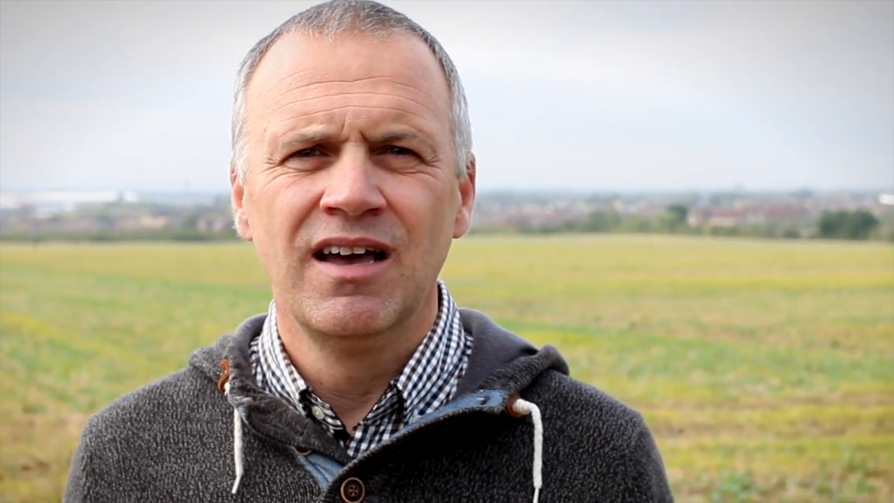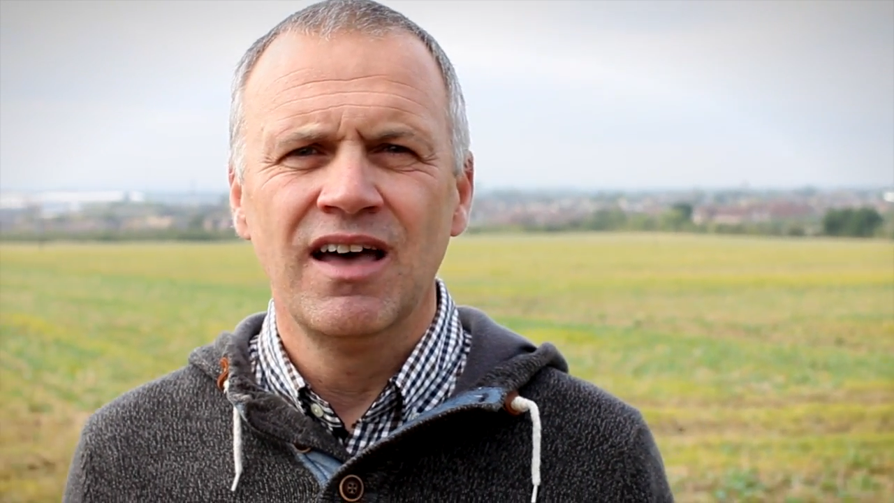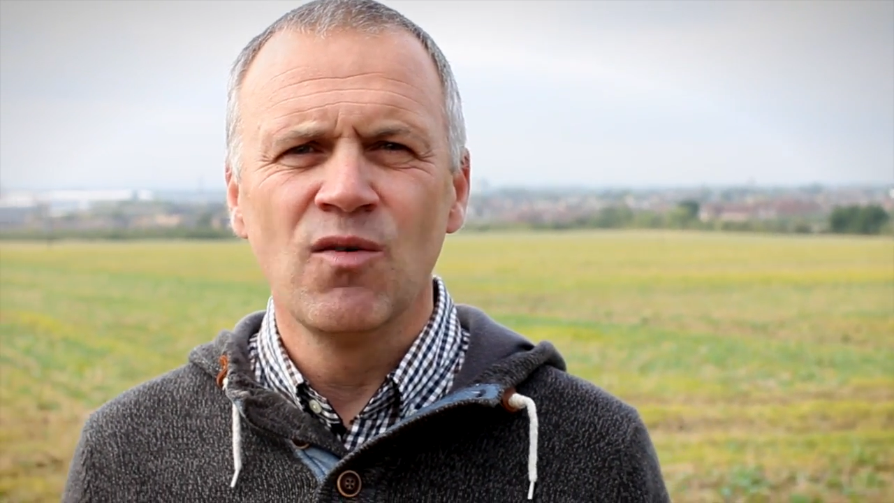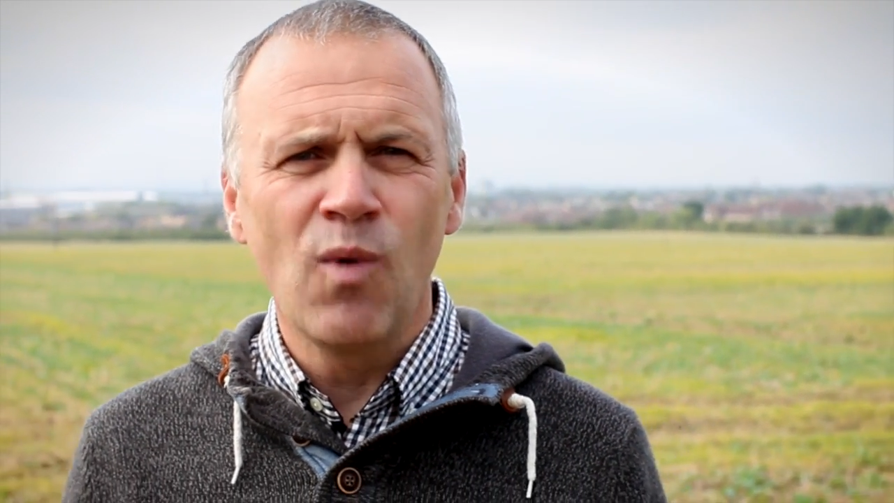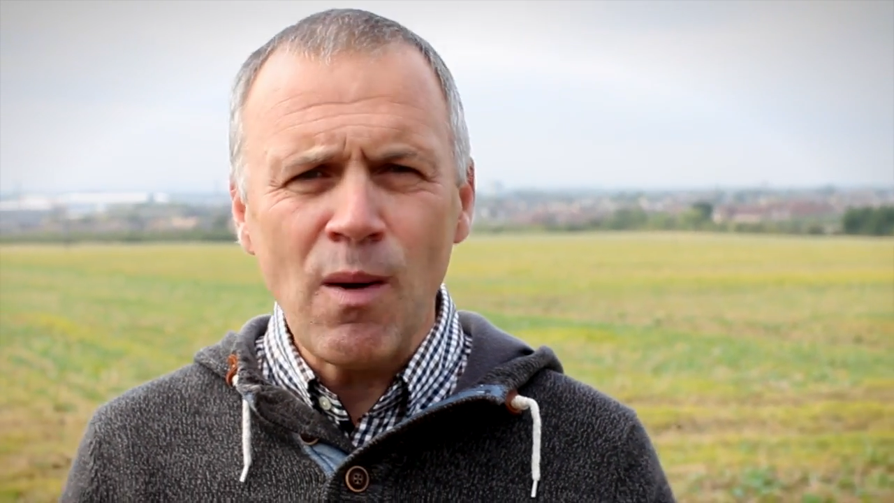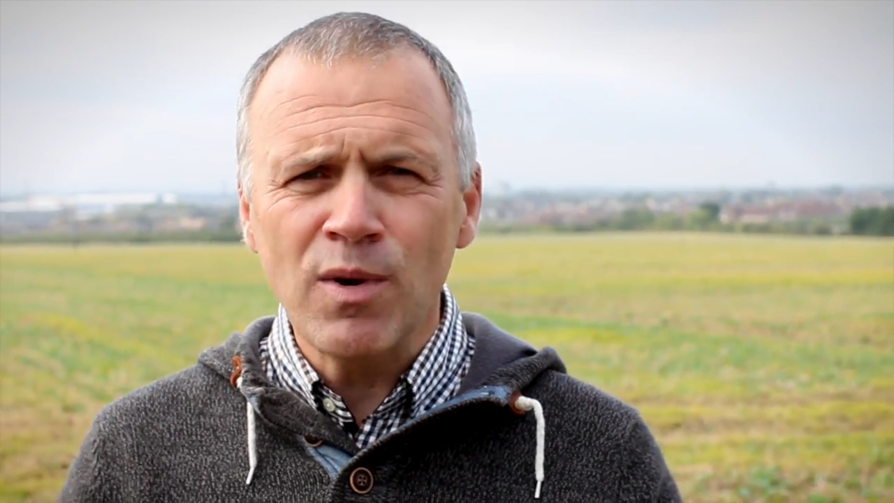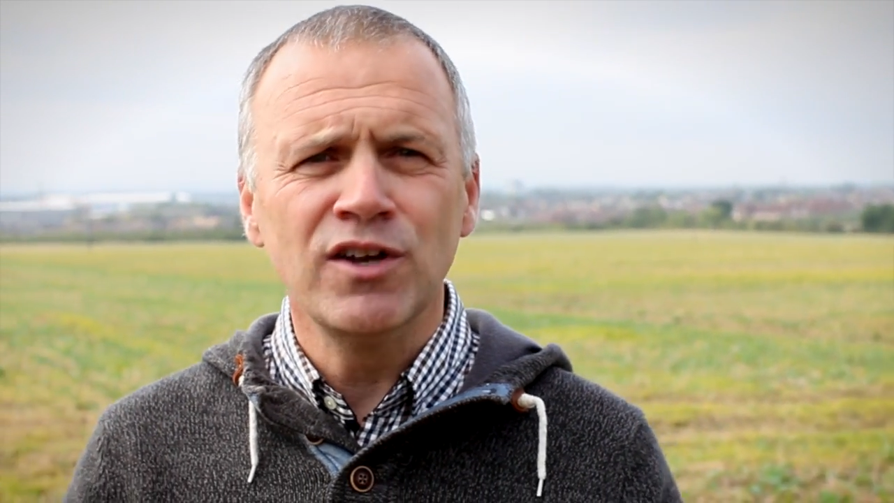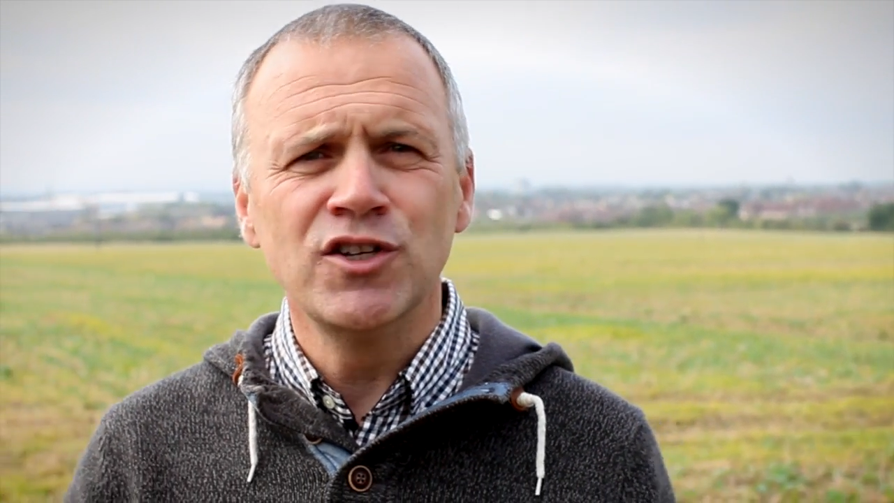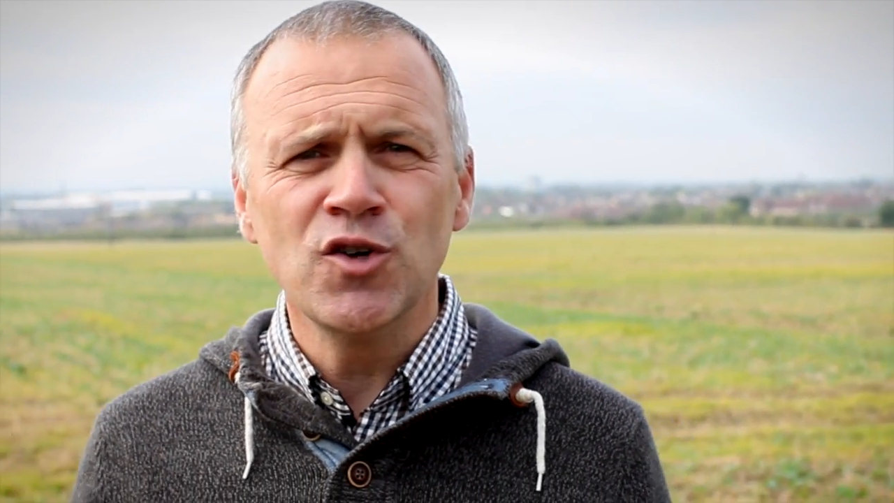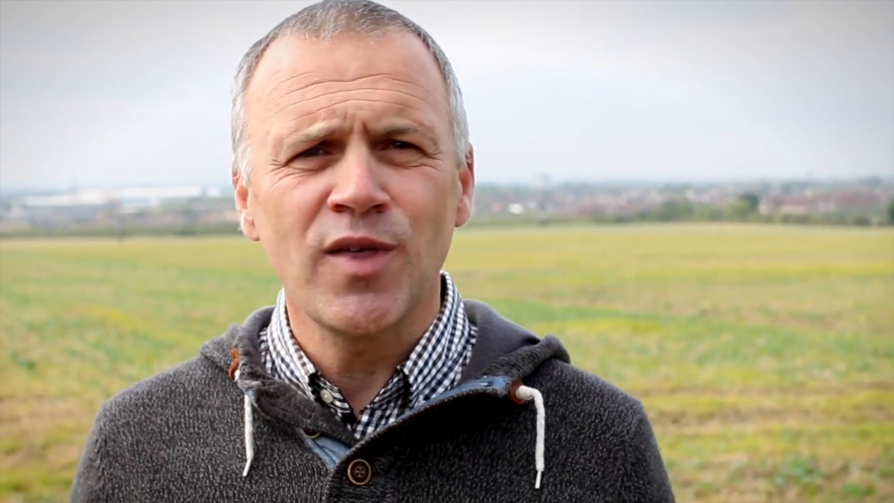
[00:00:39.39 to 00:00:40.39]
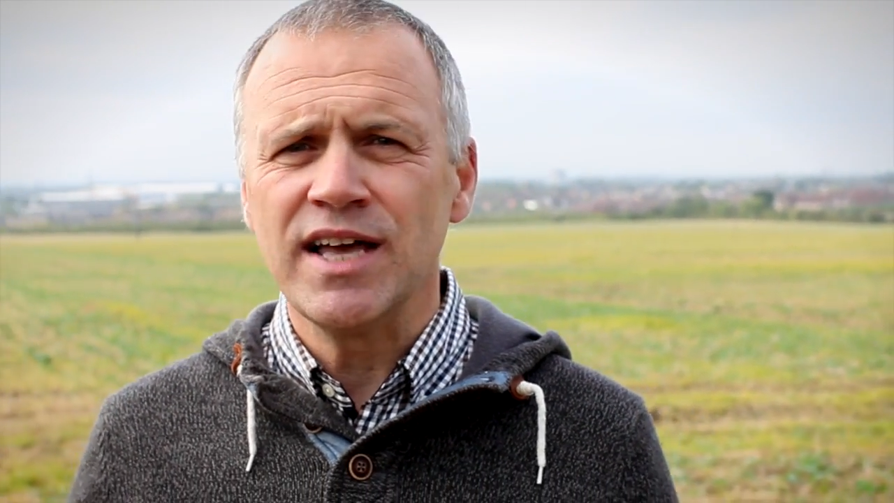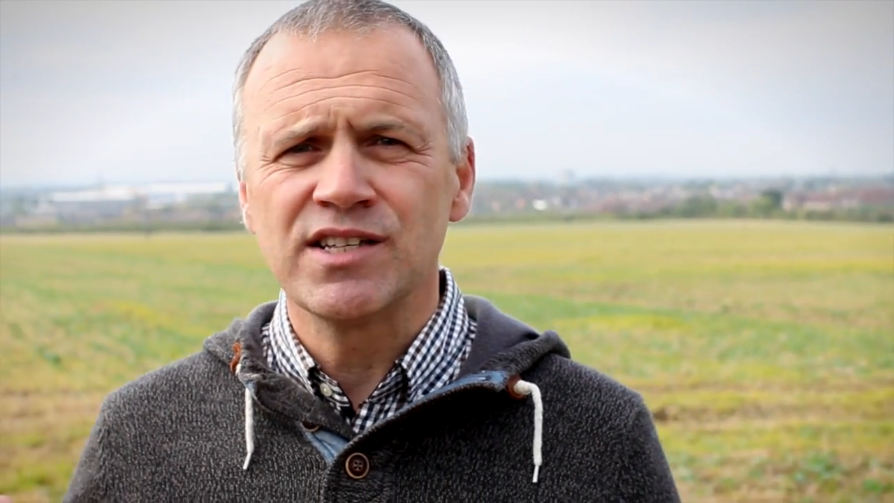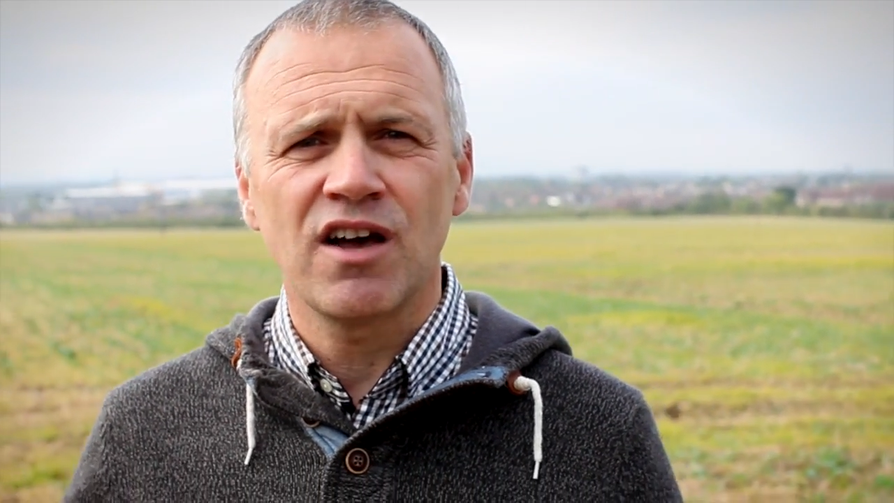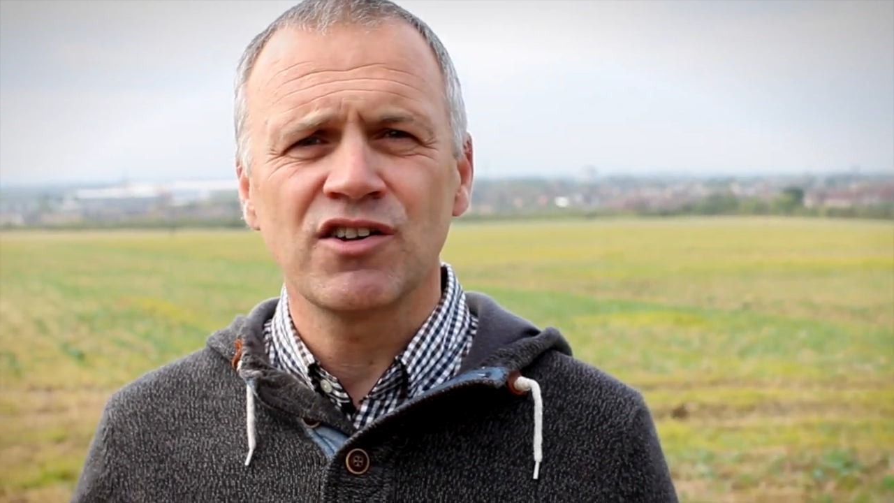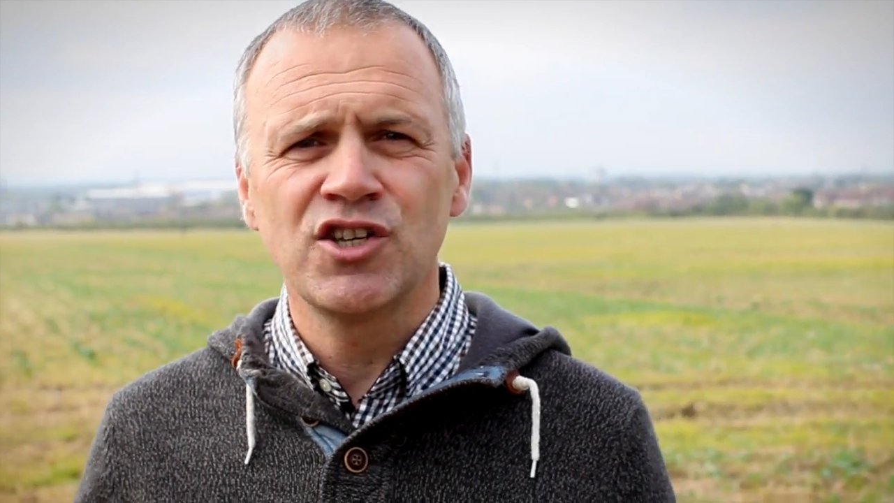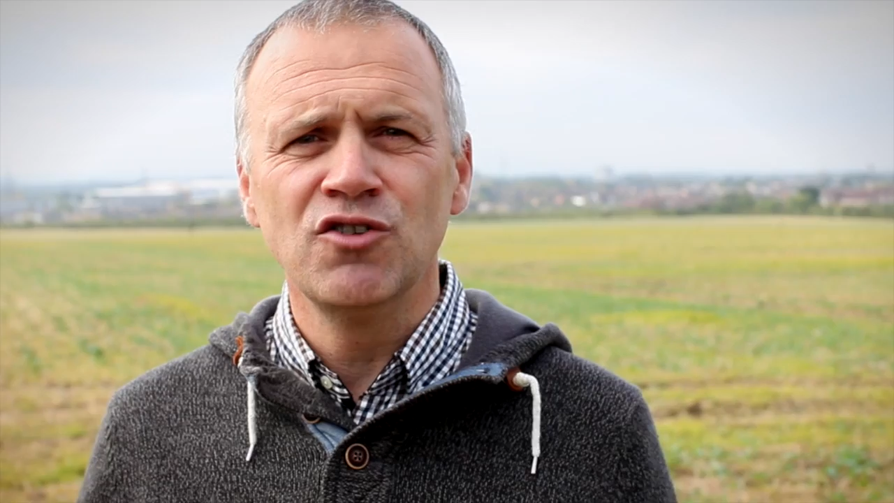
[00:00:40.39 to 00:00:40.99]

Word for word: And the way we're going to do that is ask you